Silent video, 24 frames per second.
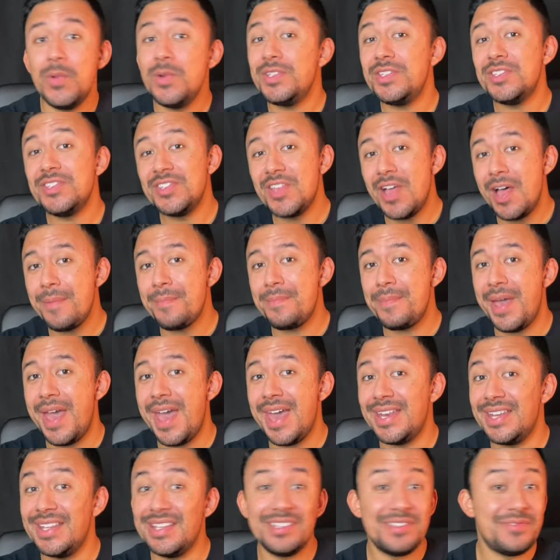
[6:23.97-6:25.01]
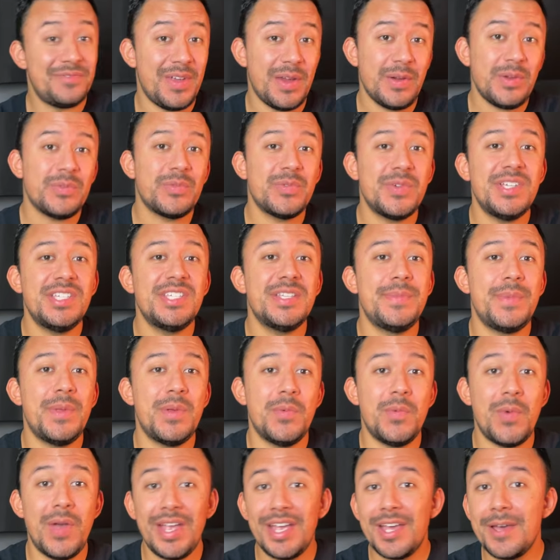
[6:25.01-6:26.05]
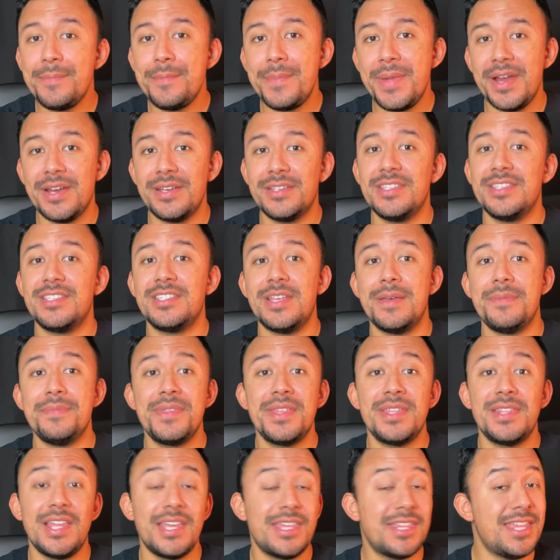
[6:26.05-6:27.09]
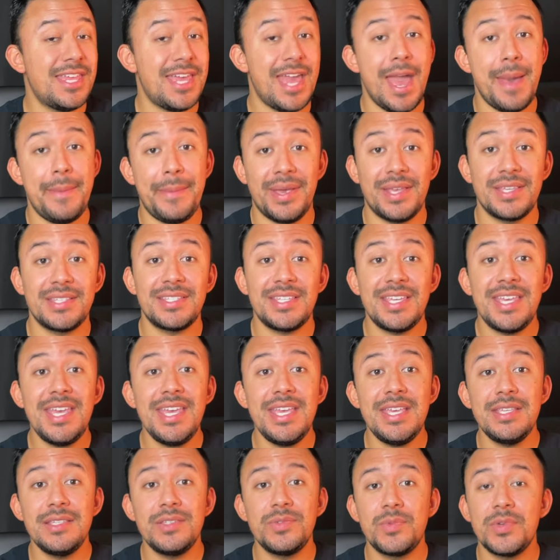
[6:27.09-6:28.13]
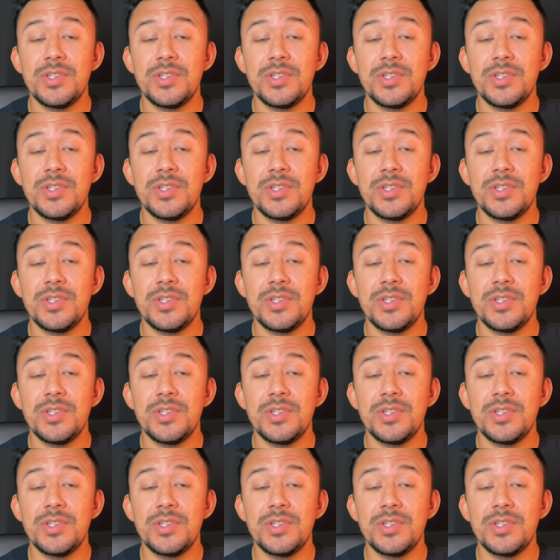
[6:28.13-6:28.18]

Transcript: which is not bad, and it's very reasonable when compared to something like the MX Keys,